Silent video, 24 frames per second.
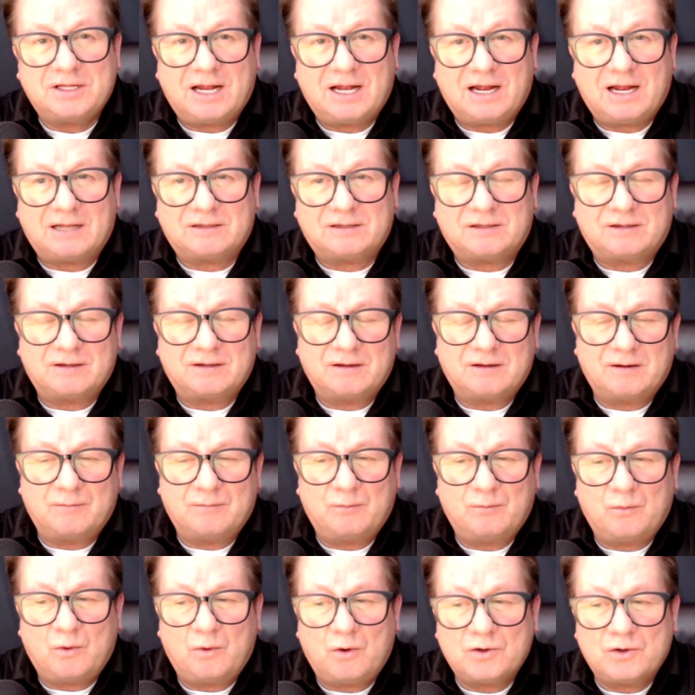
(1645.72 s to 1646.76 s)
that
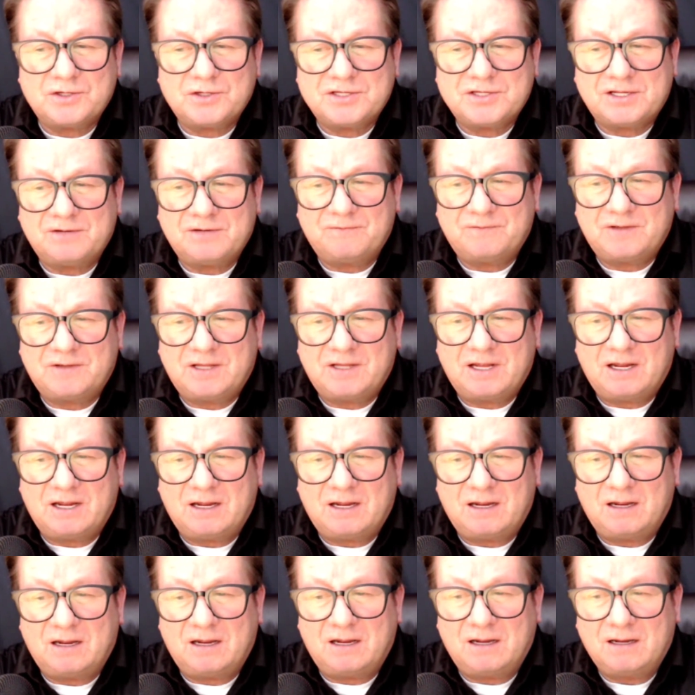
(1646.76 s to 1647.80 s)
most of
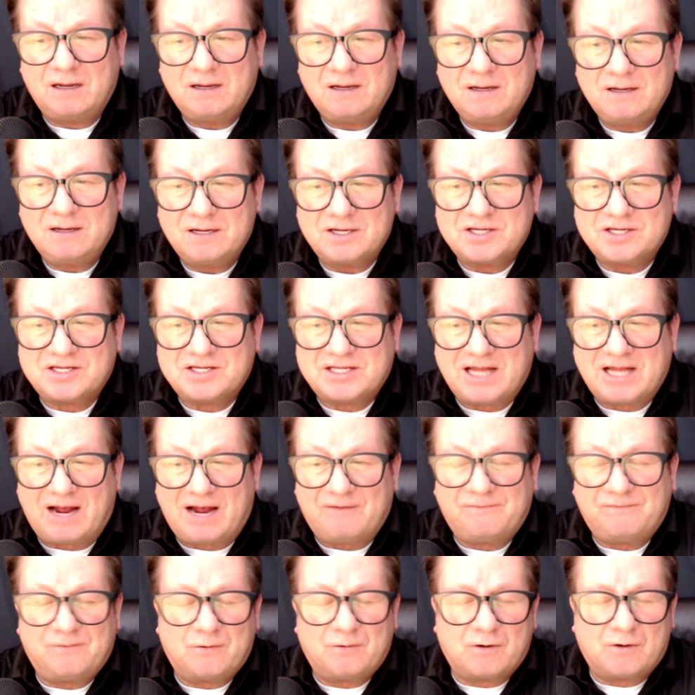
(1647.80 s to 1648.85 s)
the
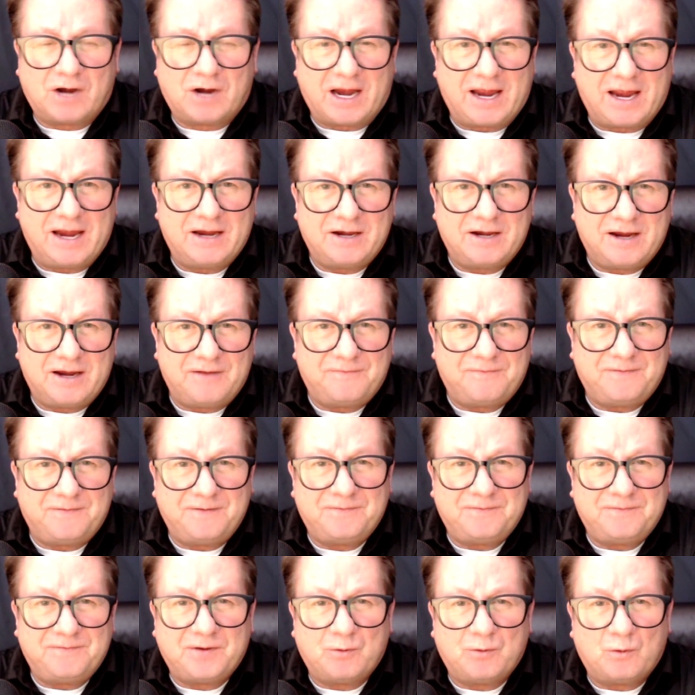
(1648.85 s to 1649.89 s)
staff for Area
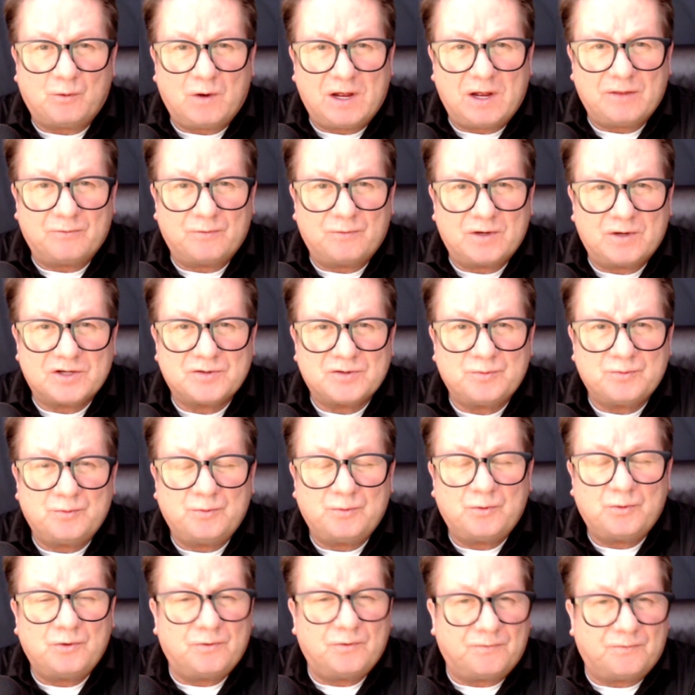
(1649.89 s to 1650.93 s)
51 was
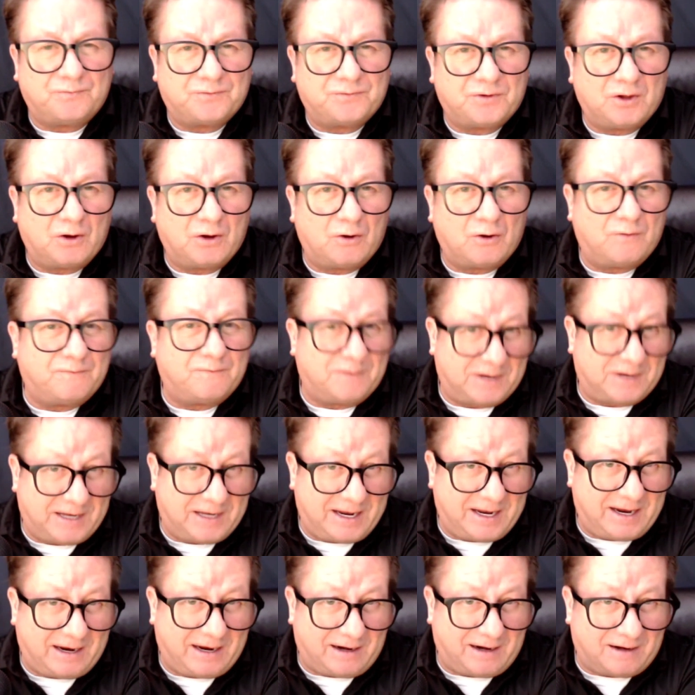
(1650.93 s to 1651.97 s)
moved over
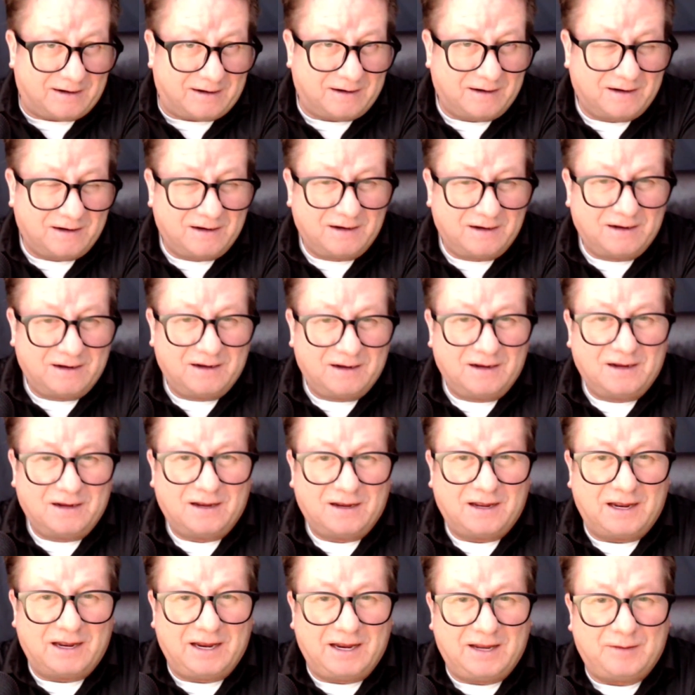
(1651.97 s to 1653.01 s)
there,
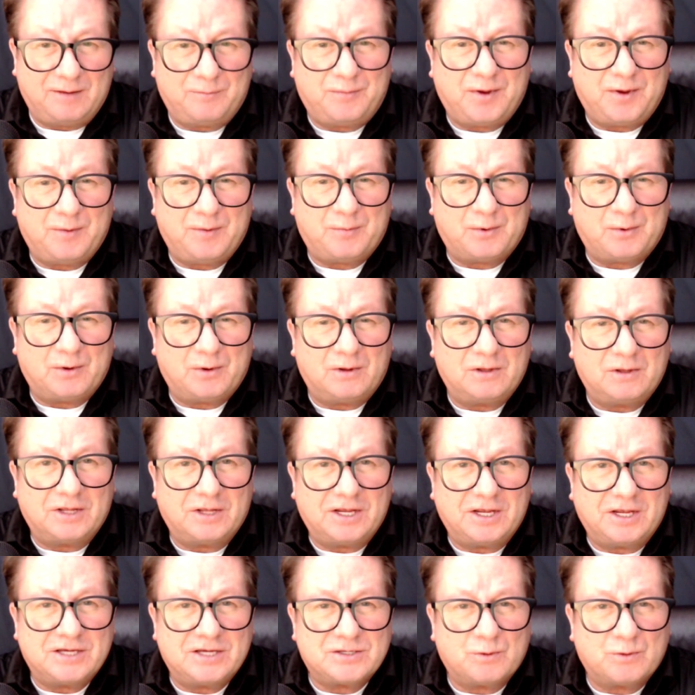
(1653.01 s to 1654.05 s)
and people
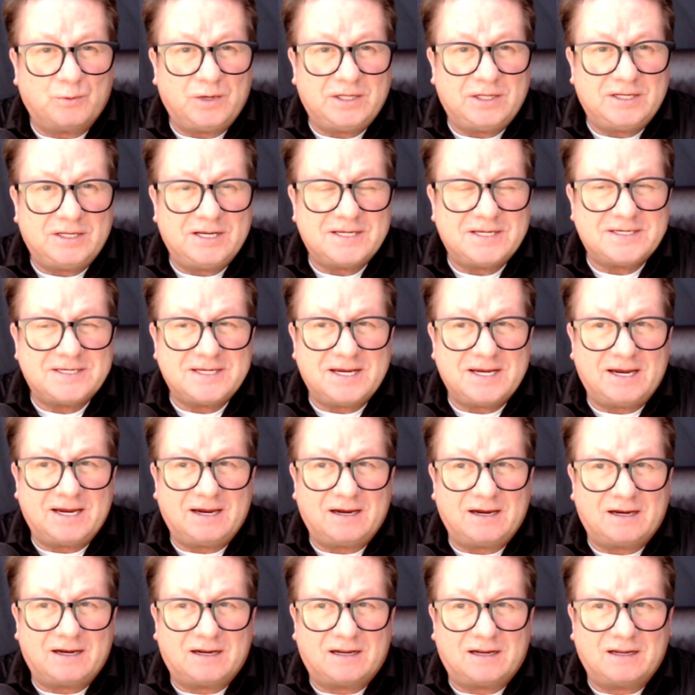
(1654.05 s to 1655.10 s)
is
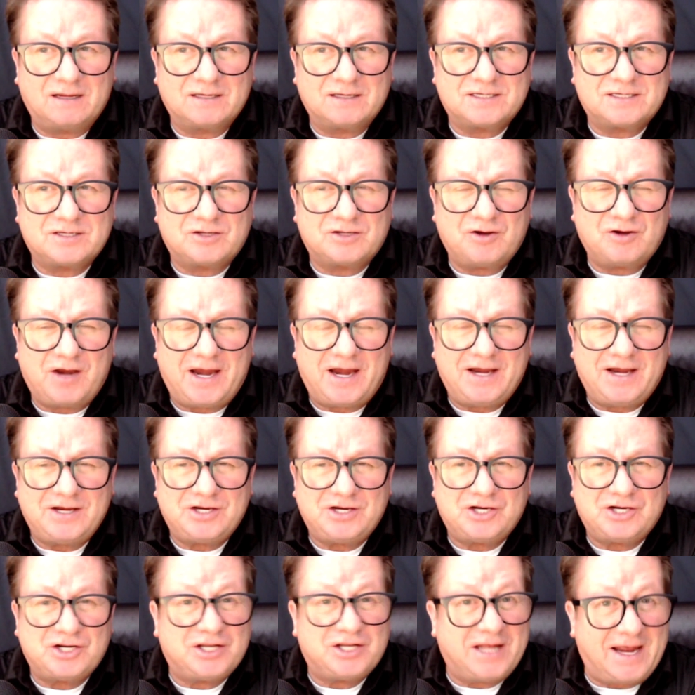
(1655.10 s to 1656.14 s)
witnessing
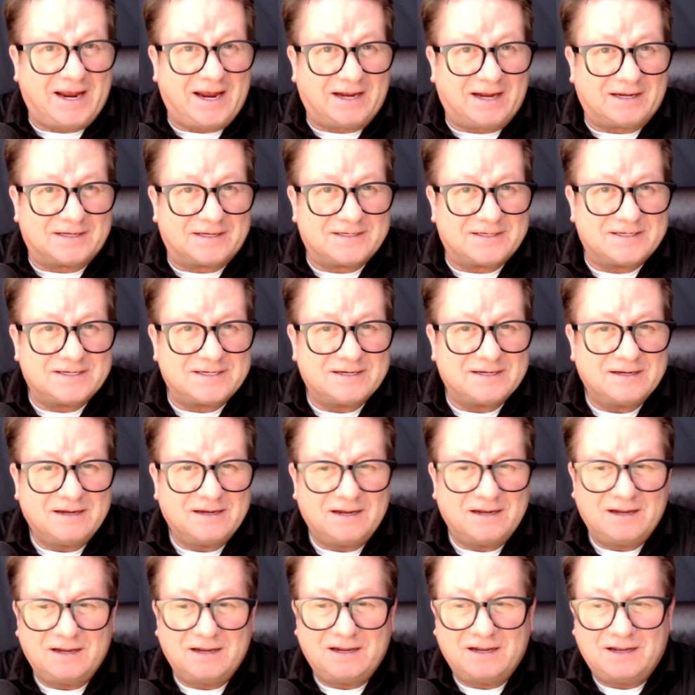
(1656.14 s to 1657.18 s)
strange things.
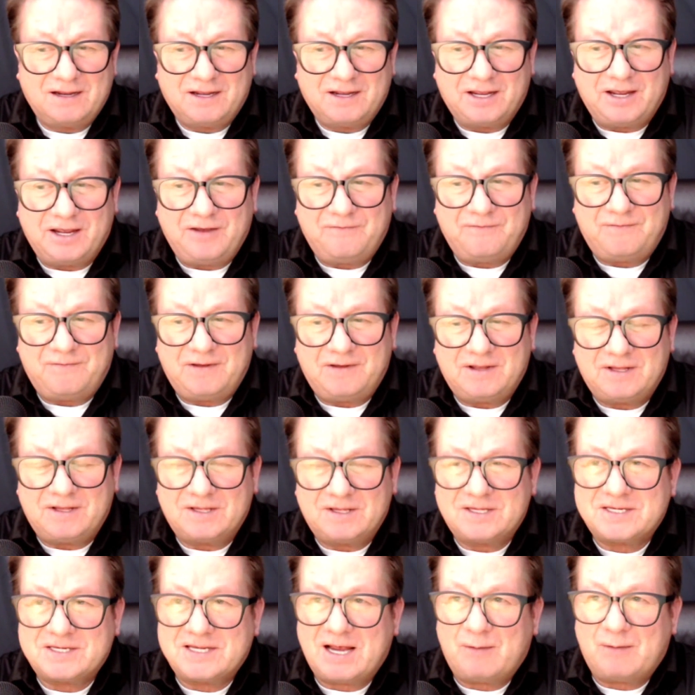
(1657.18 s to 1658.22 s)
Even
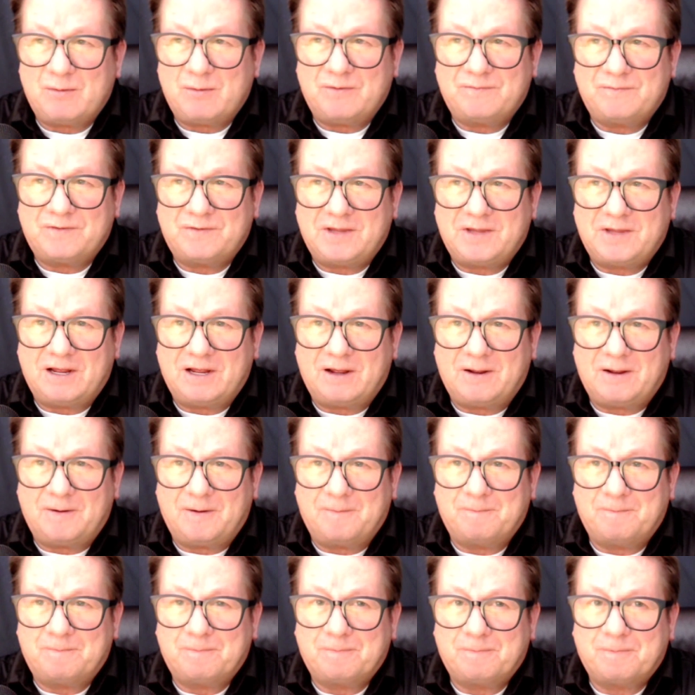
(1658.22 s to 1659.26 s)
some of
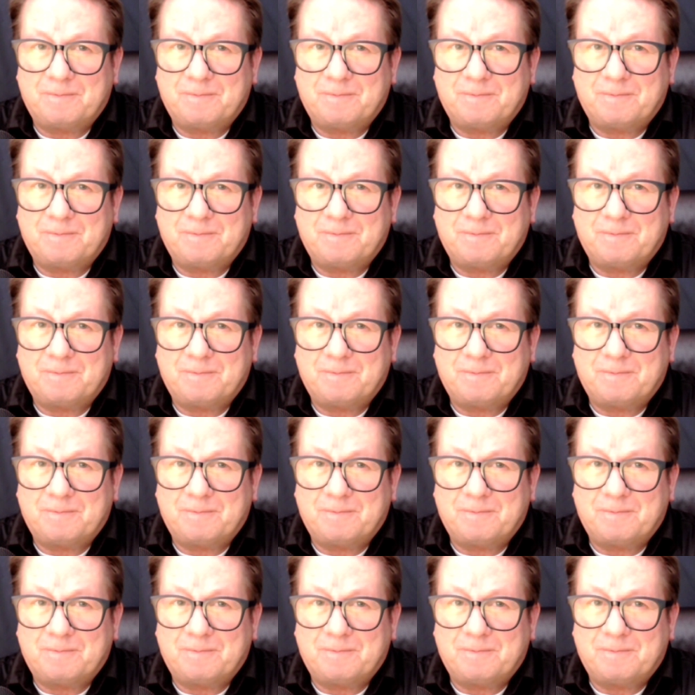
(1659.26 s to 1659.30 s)
the